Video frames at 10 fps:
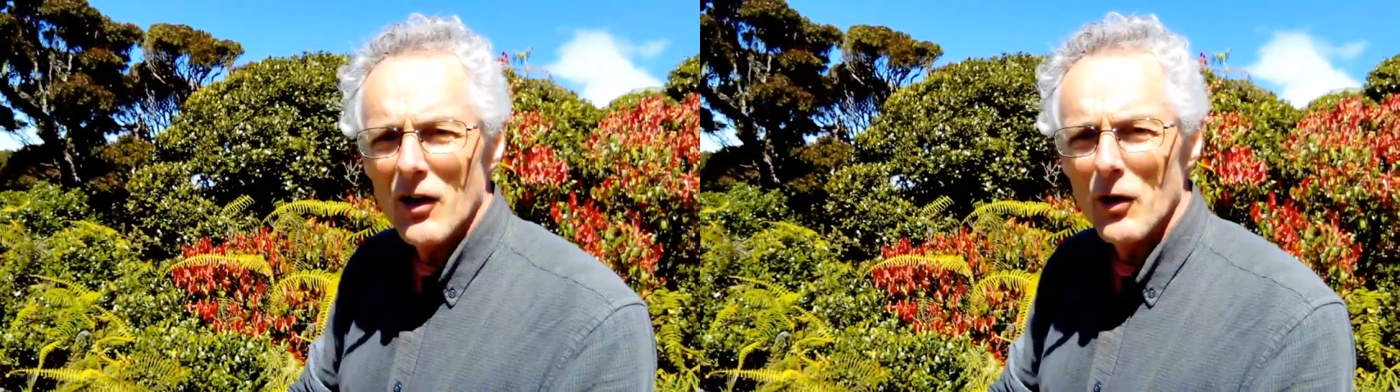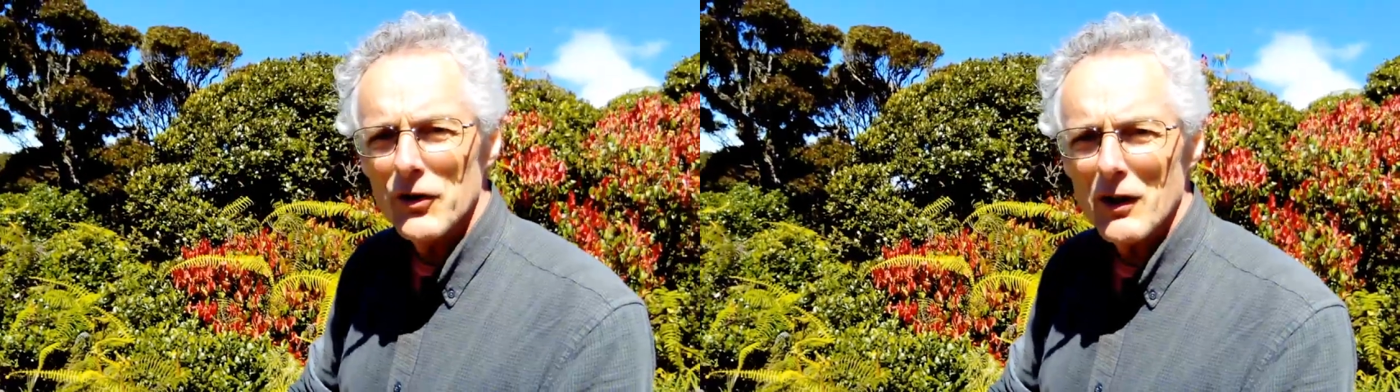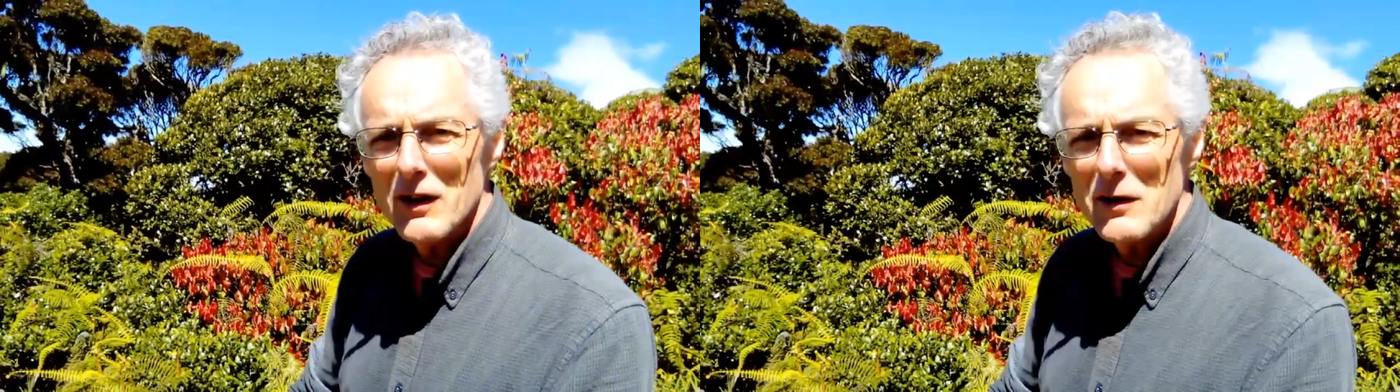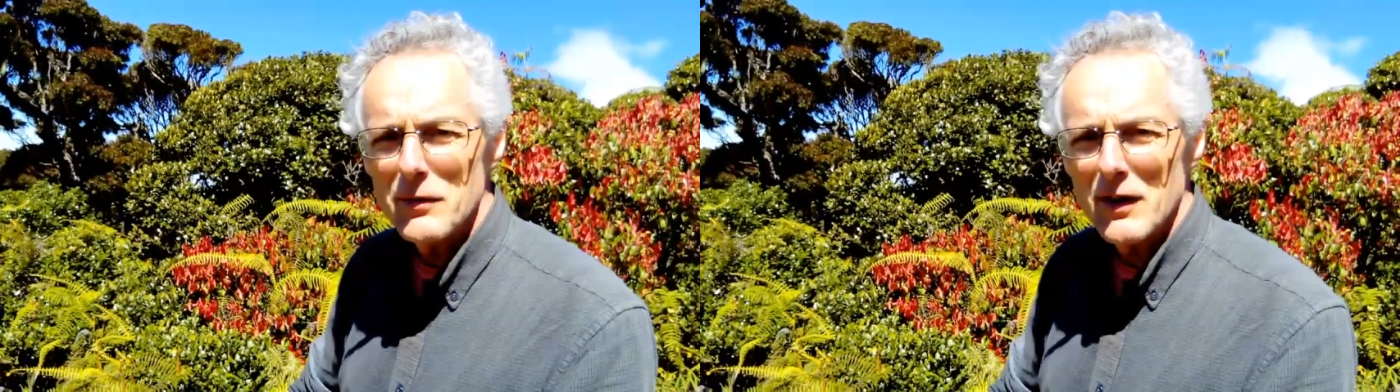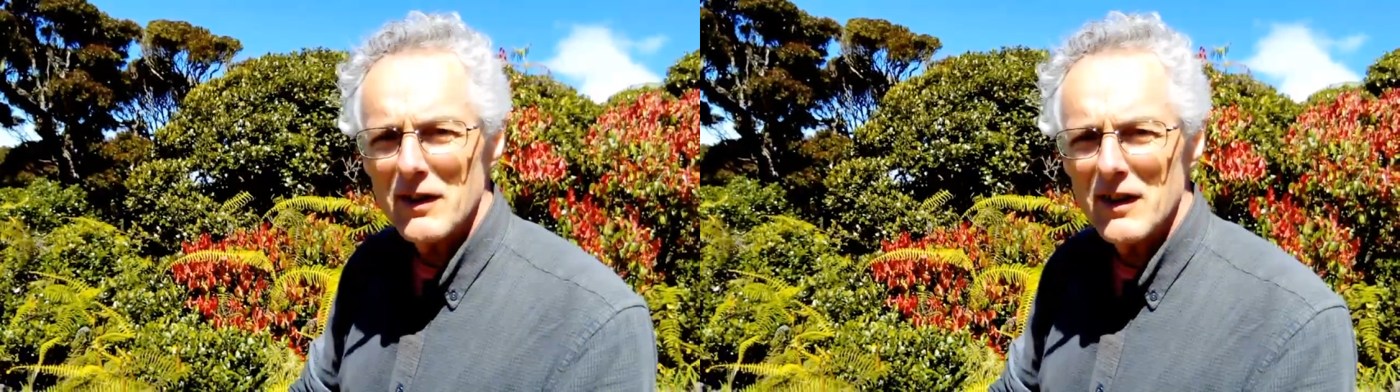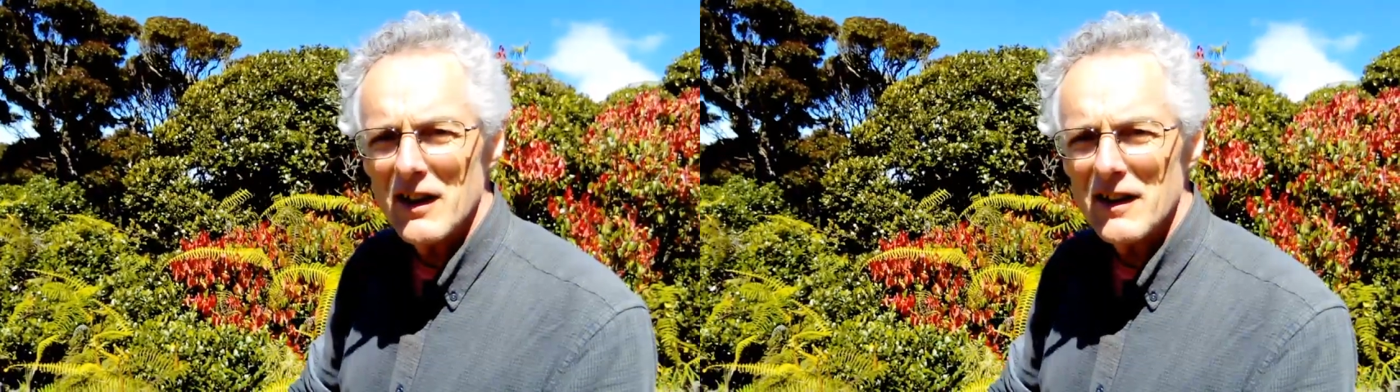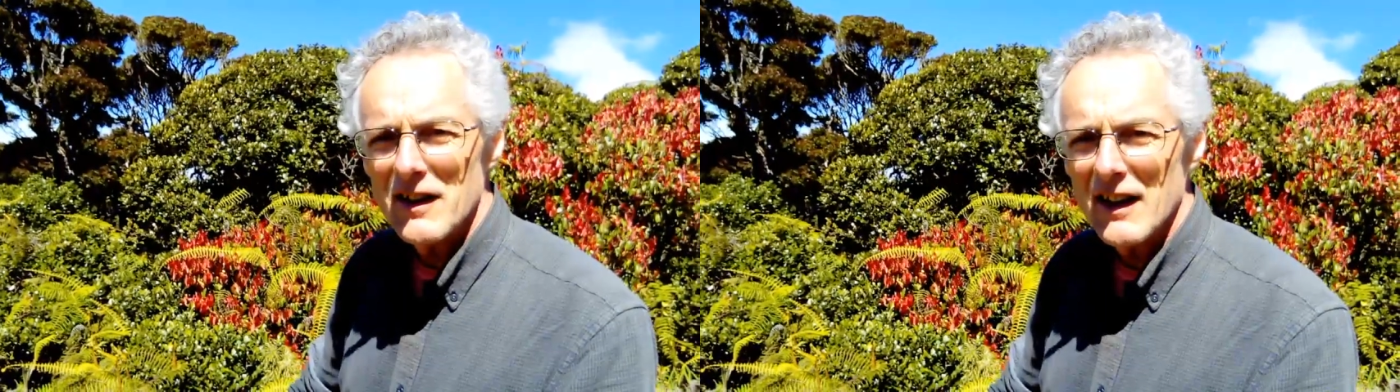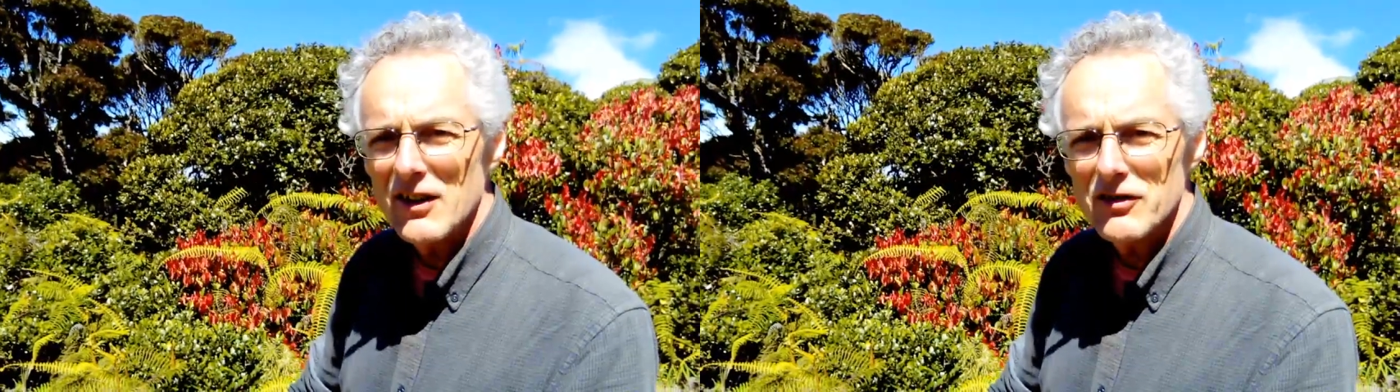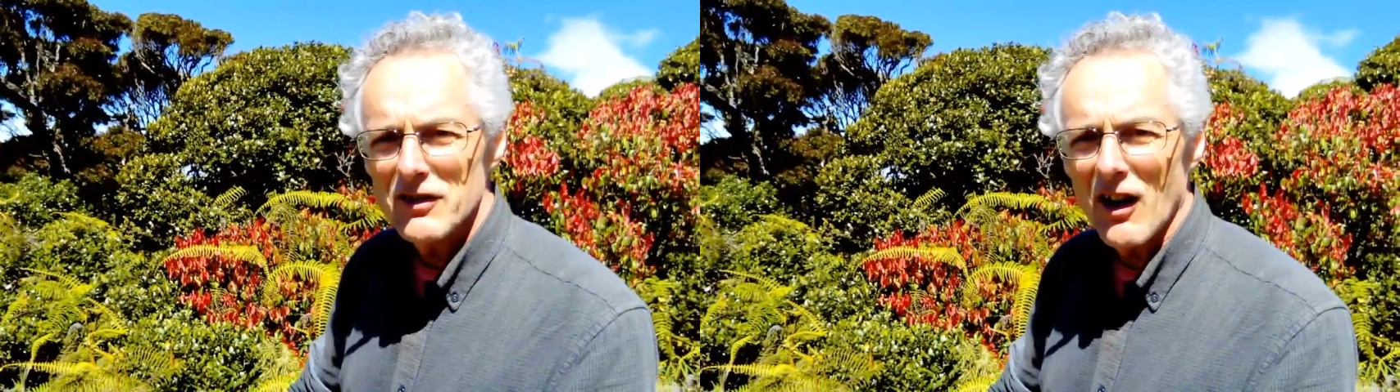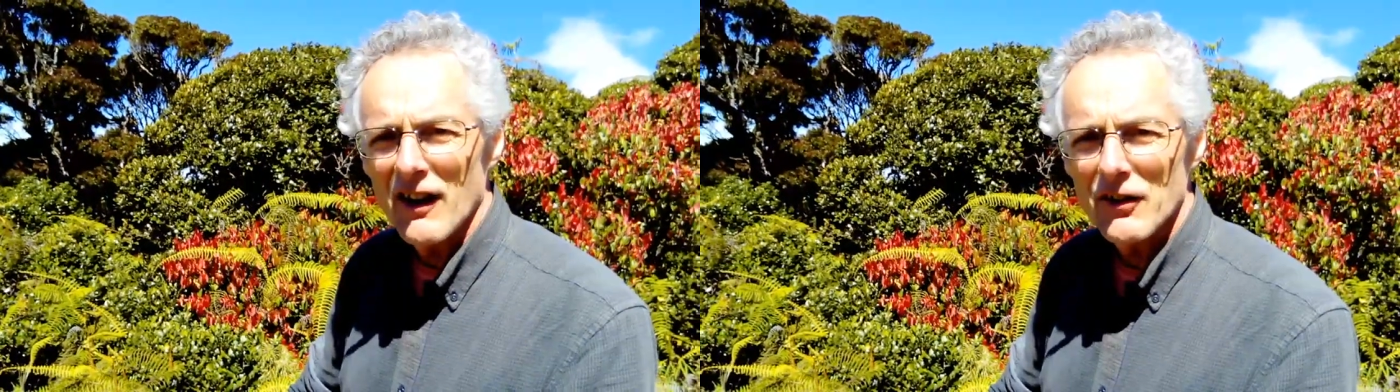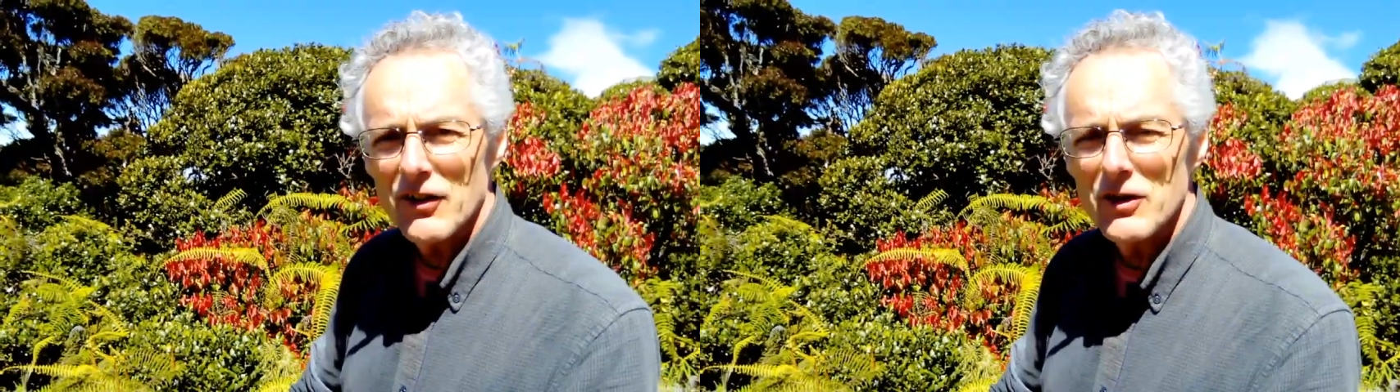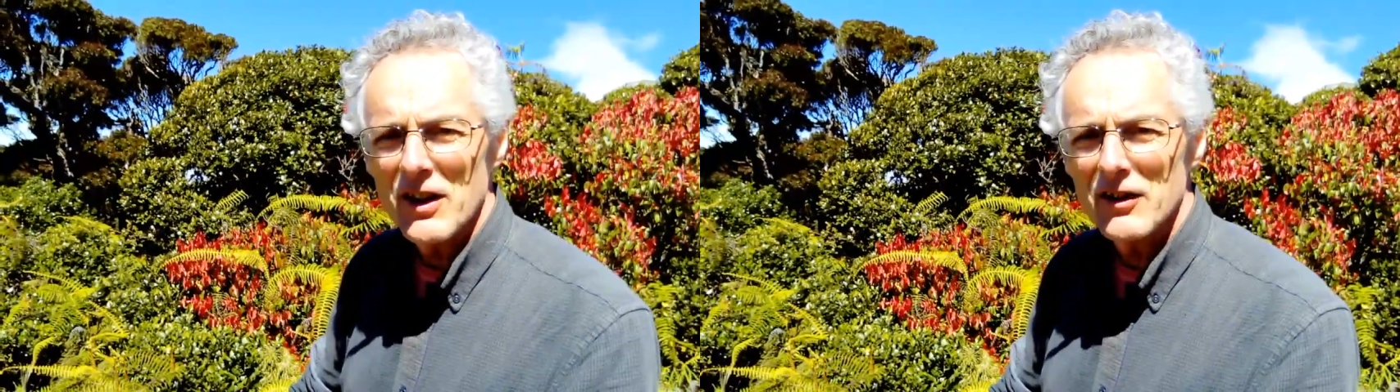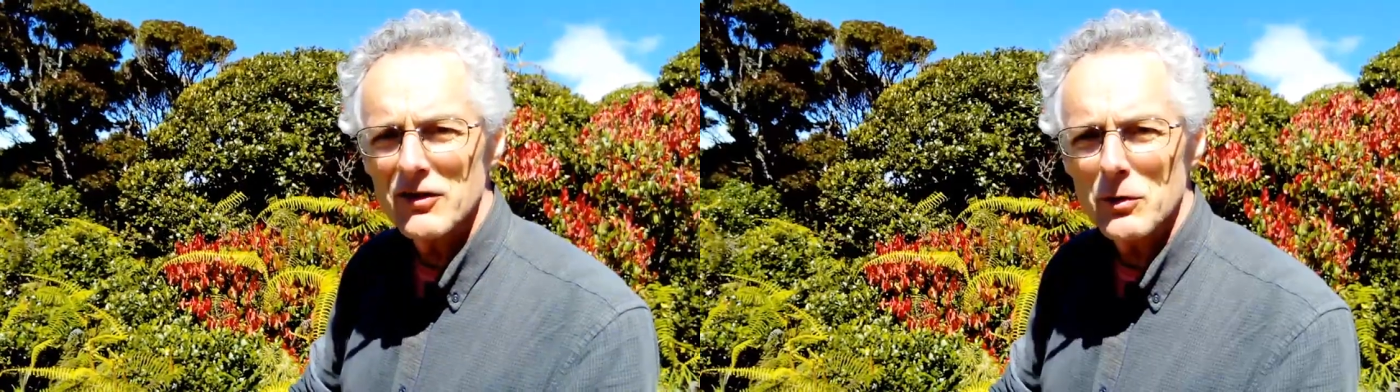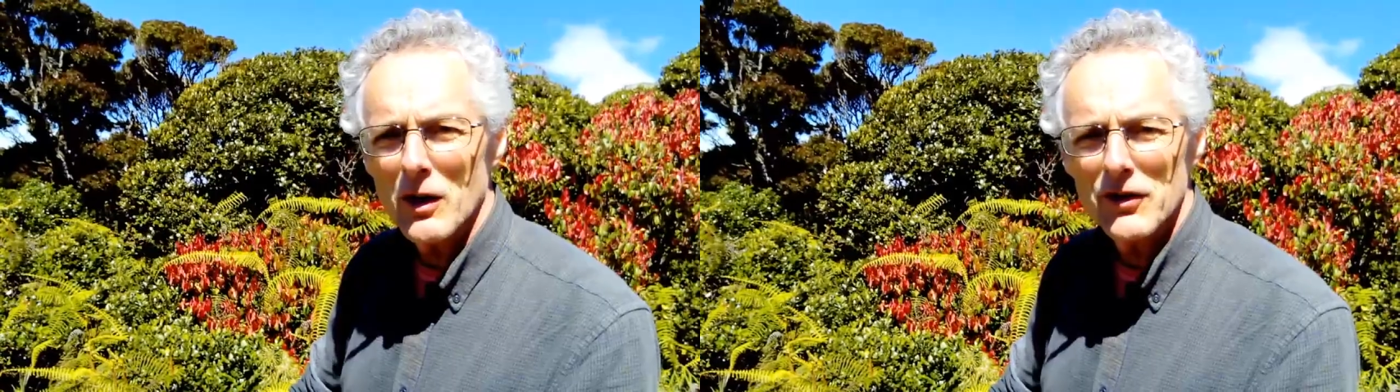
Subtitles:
also live in Asia, at high altitude in Asia as well.